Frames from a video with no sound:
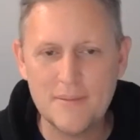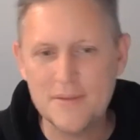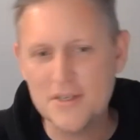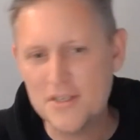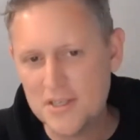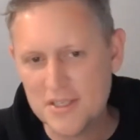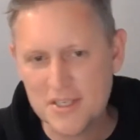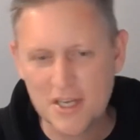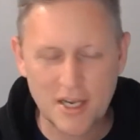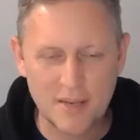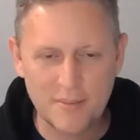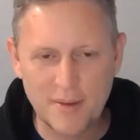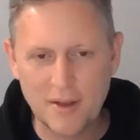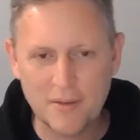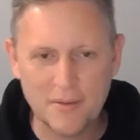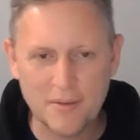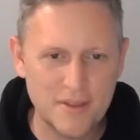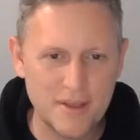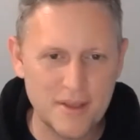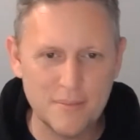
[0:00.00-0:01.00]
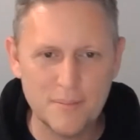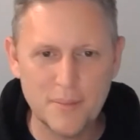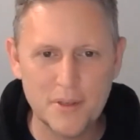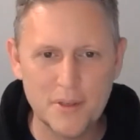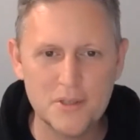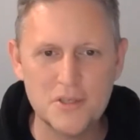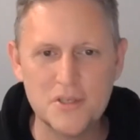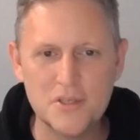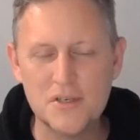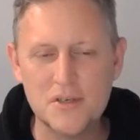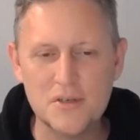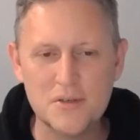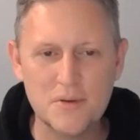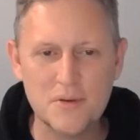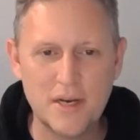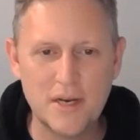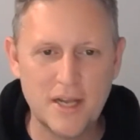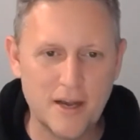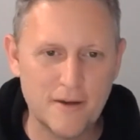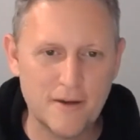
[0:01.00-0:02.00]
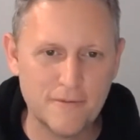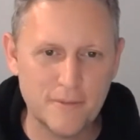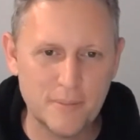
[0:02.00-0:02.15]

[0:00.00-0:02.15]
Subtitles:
and she's talking about theme purchasers right now for